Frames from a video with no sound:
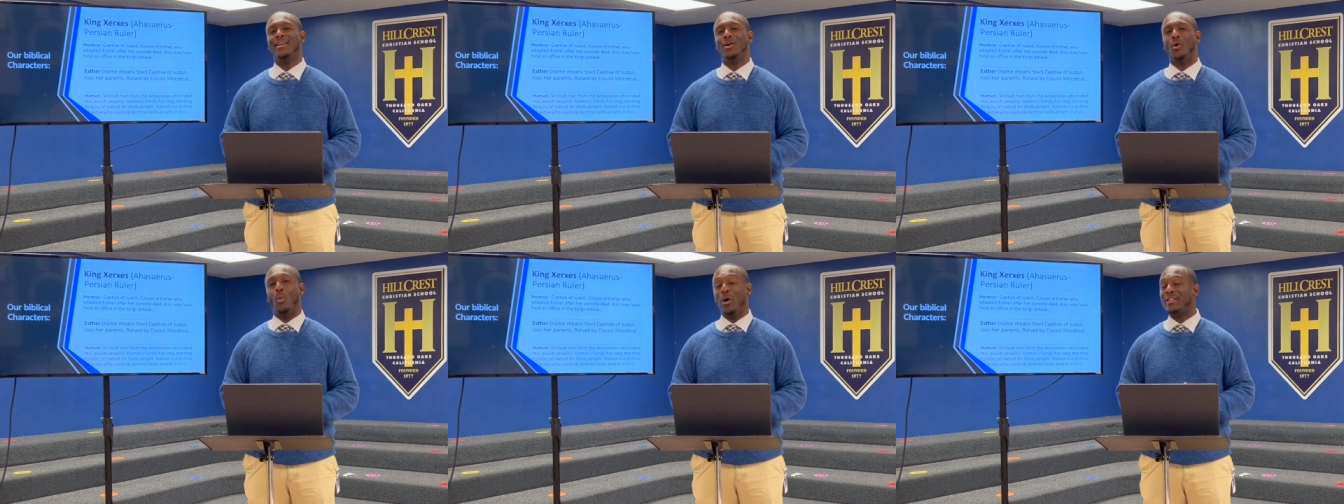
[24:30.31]

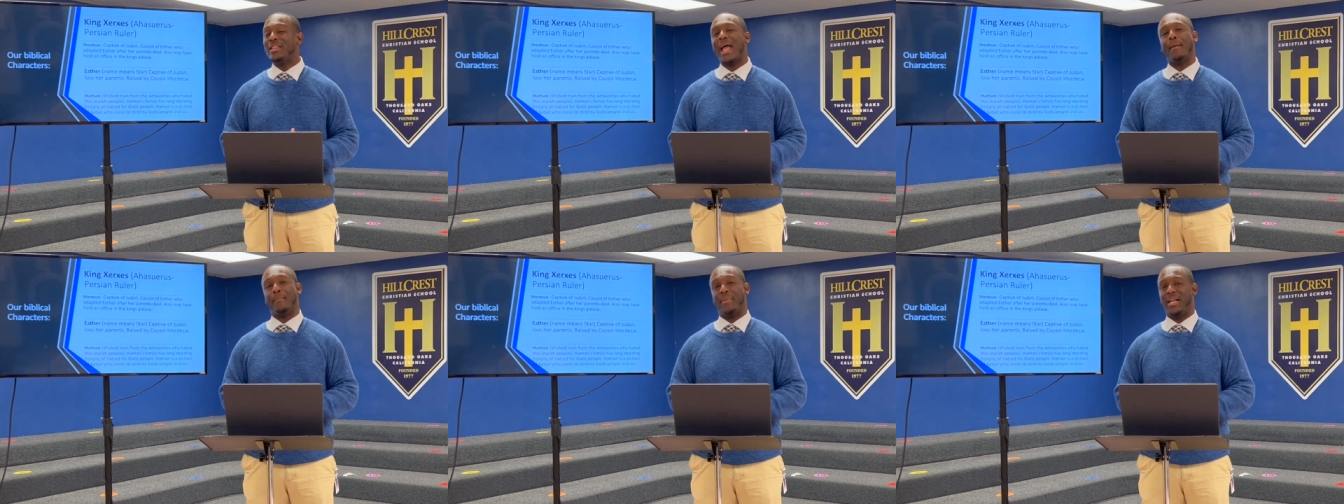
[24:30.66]
What
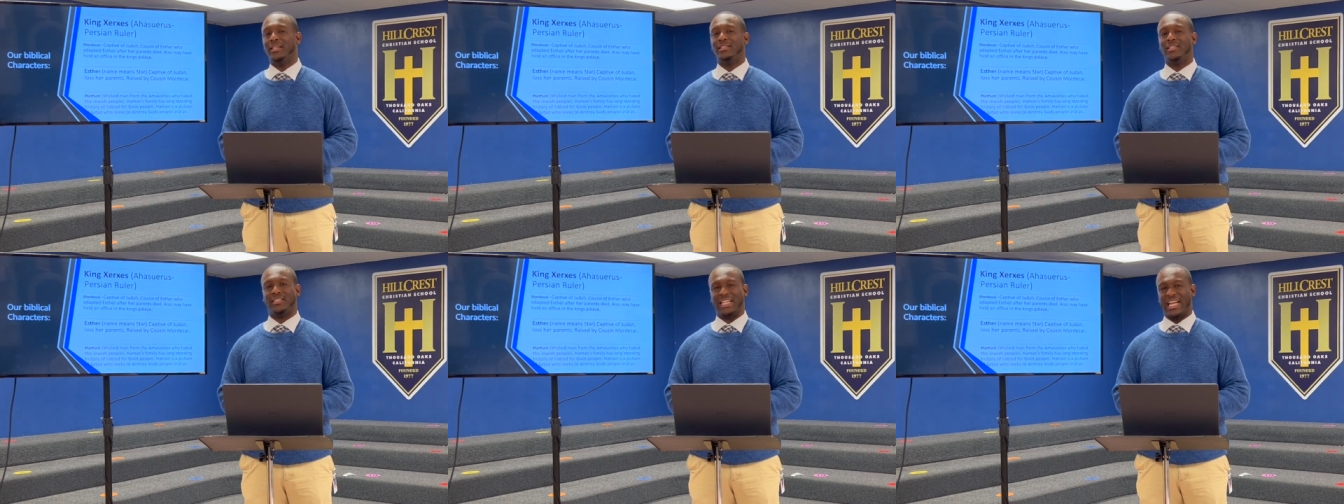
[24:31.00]
that
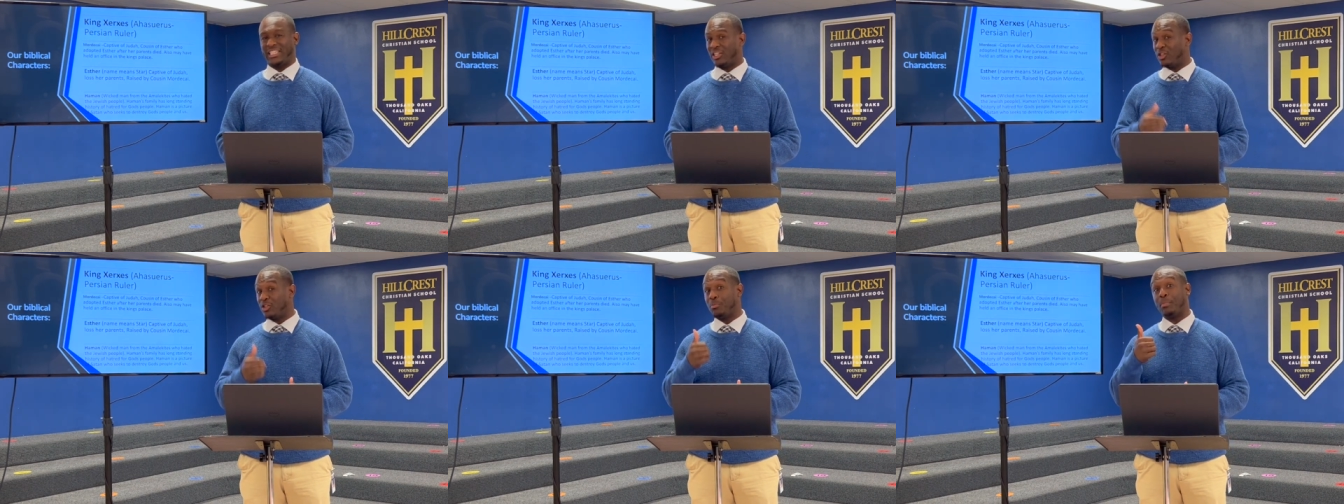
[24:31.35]
means is that
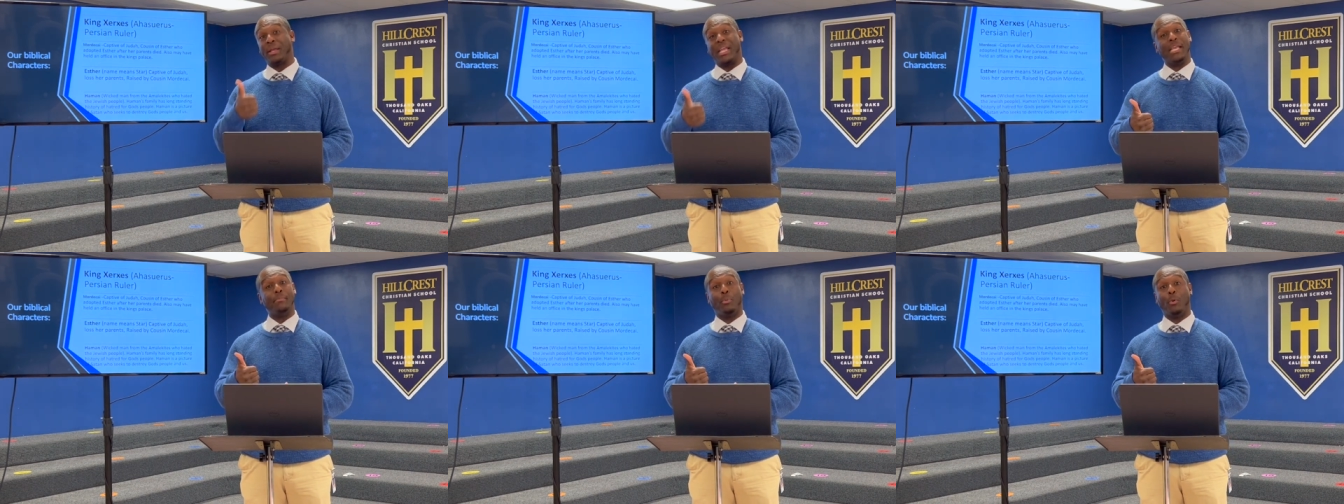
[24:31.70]
there's
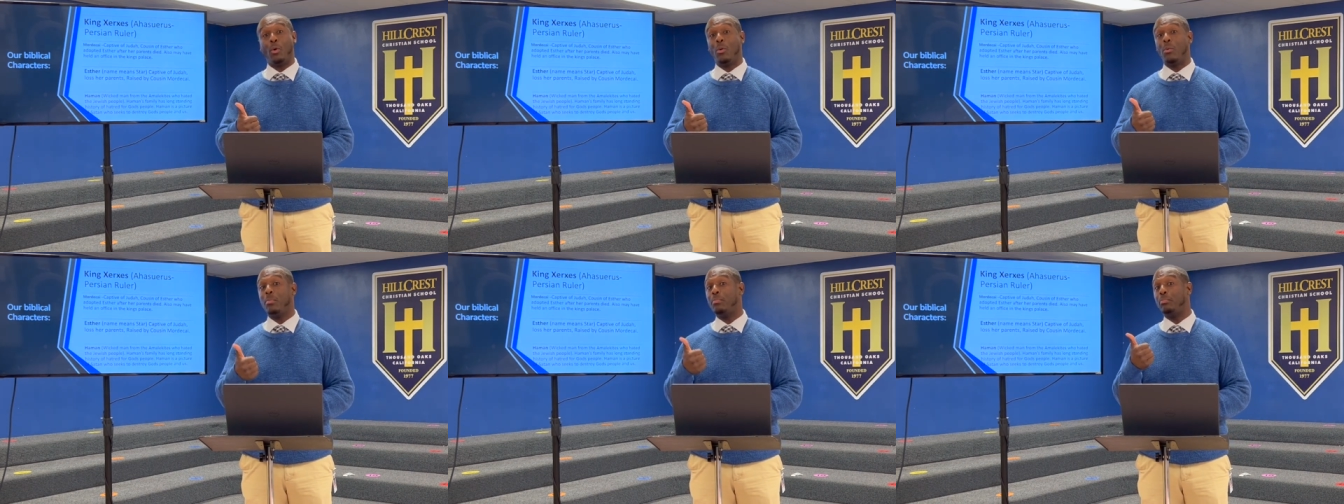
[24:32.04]

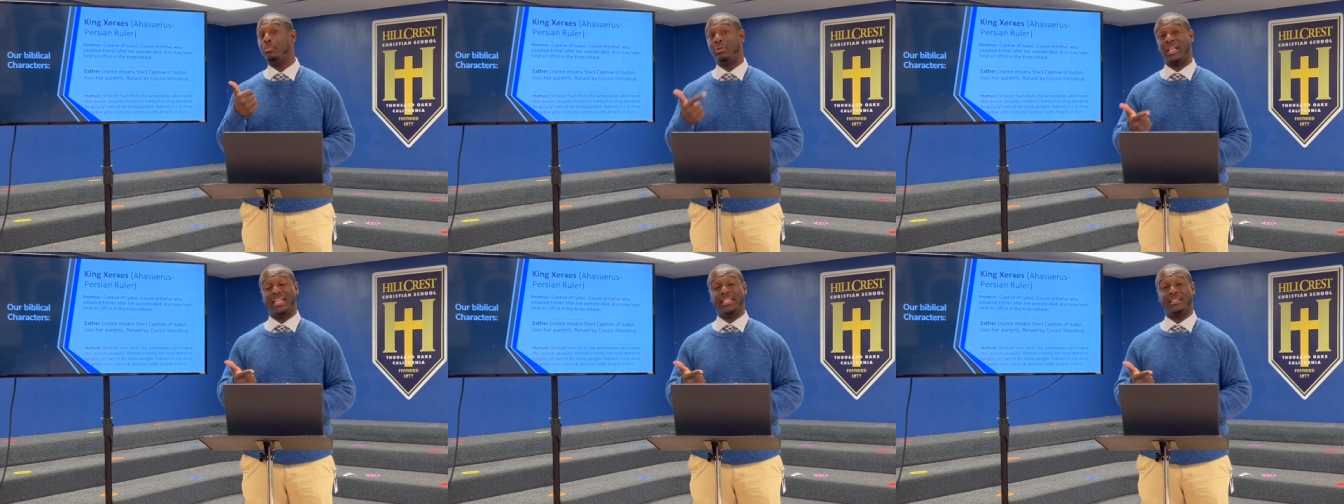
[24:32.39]
people,
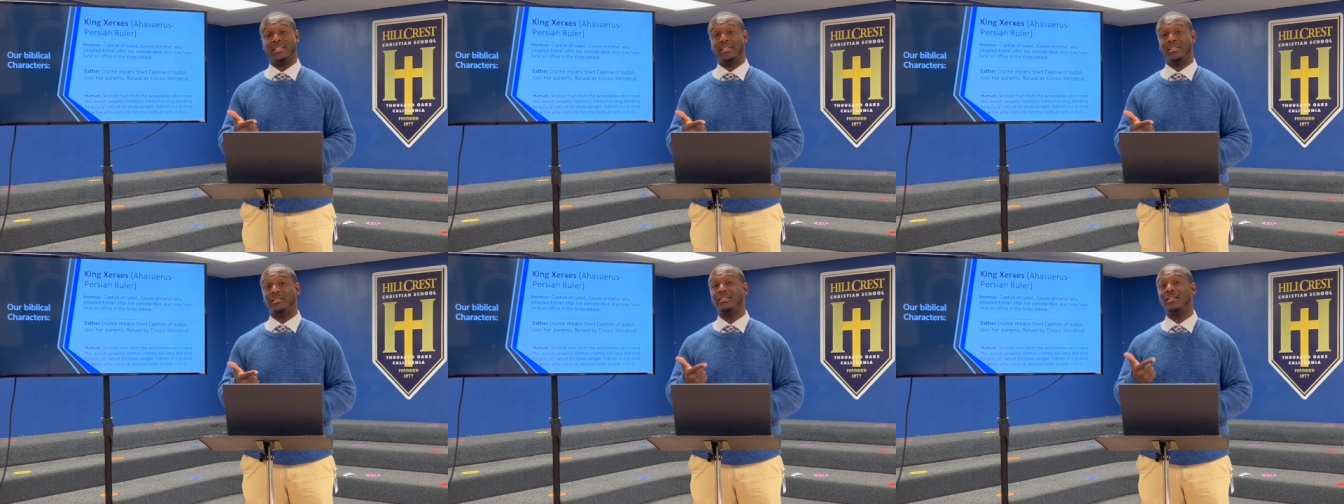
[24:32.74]

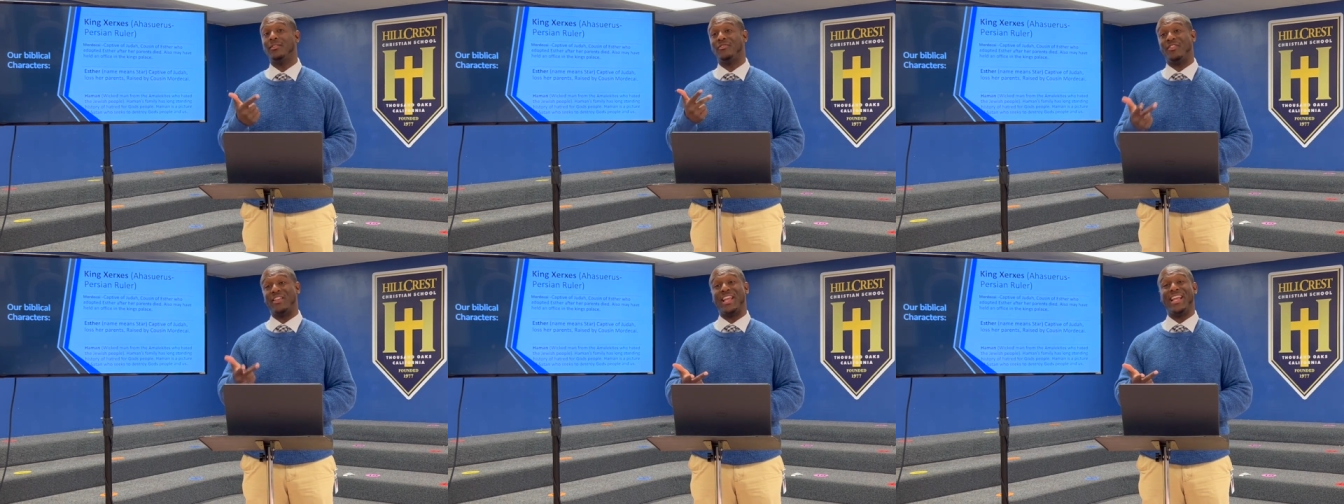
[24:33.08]
places,
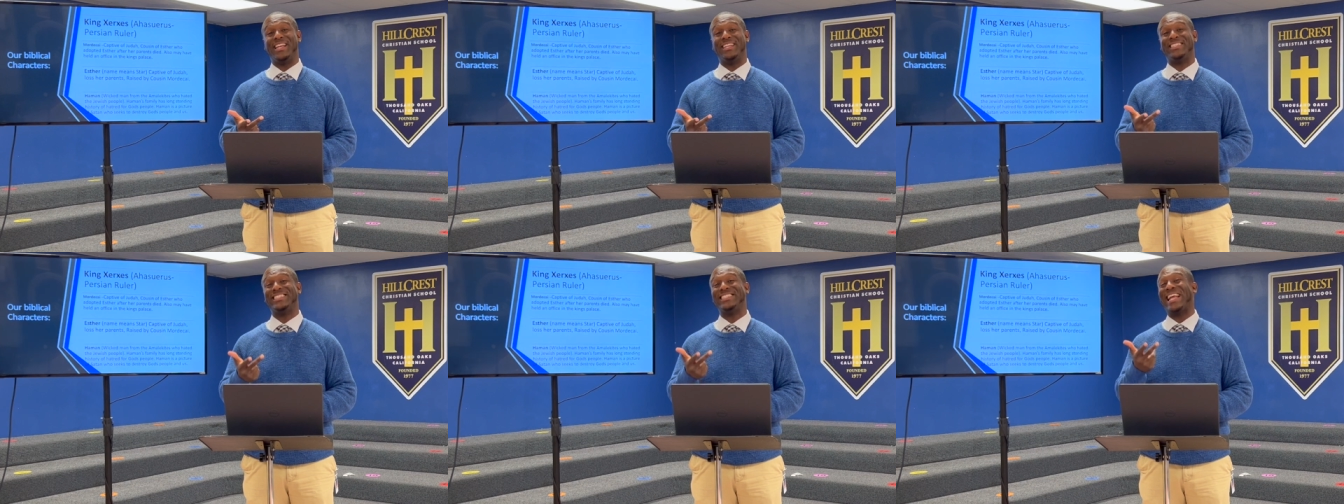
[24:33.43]

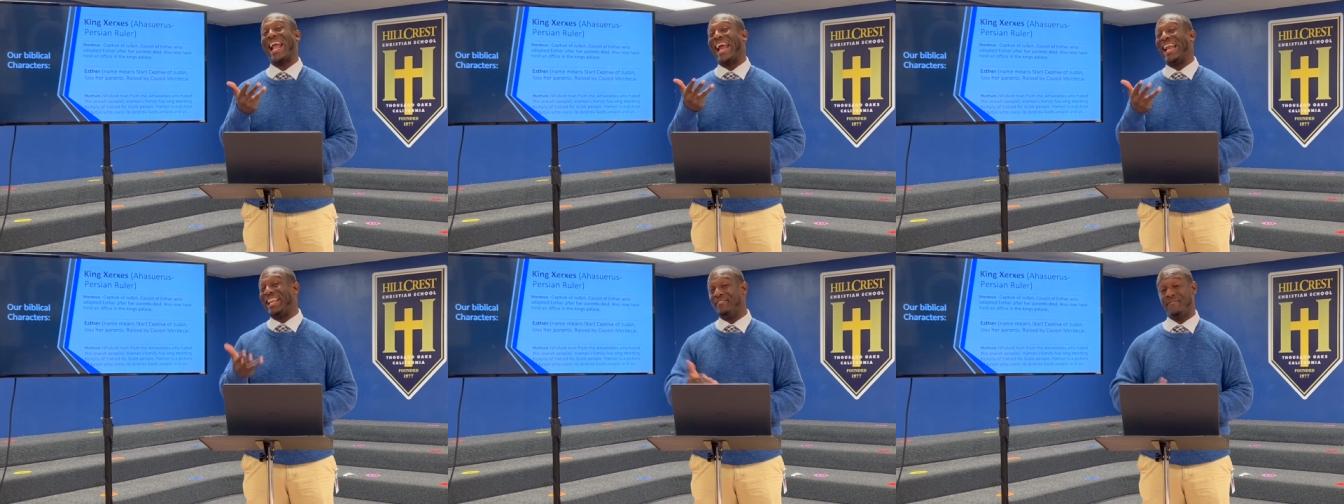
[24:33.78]
things,
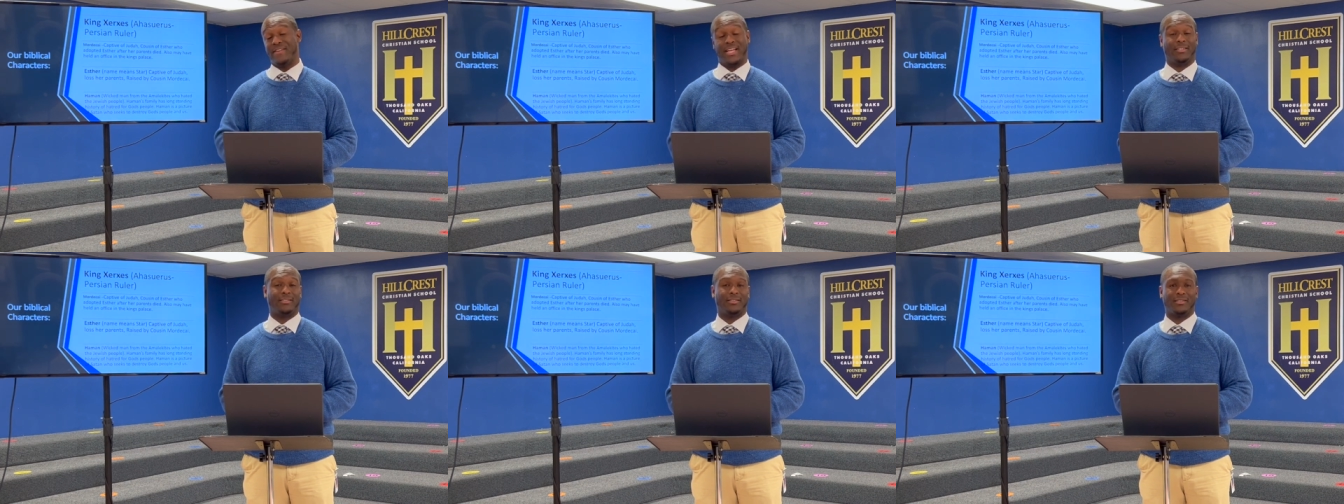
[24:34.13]
and
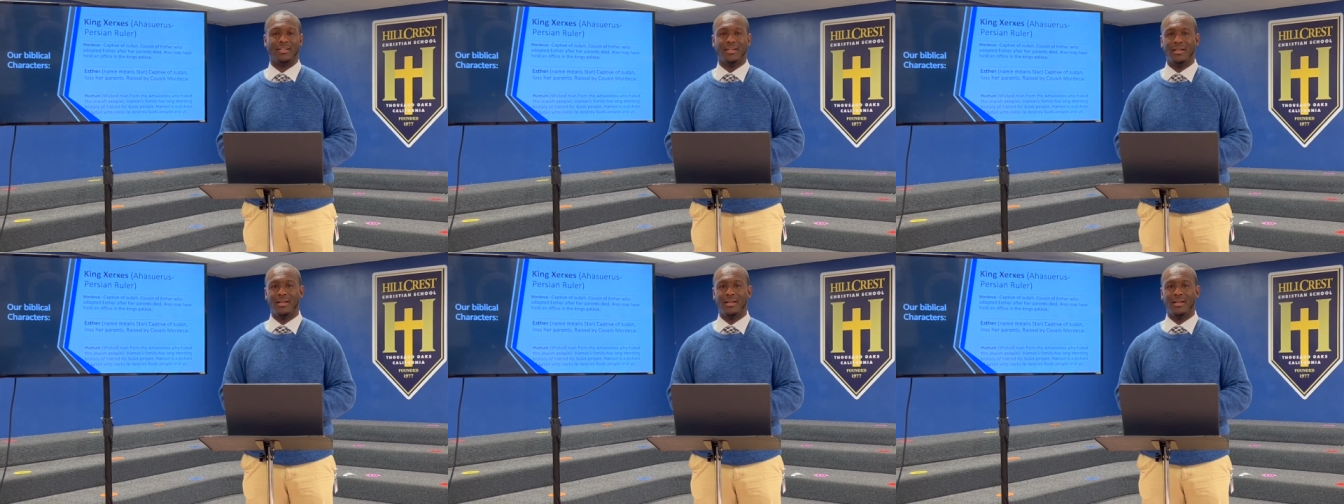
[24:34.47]
events.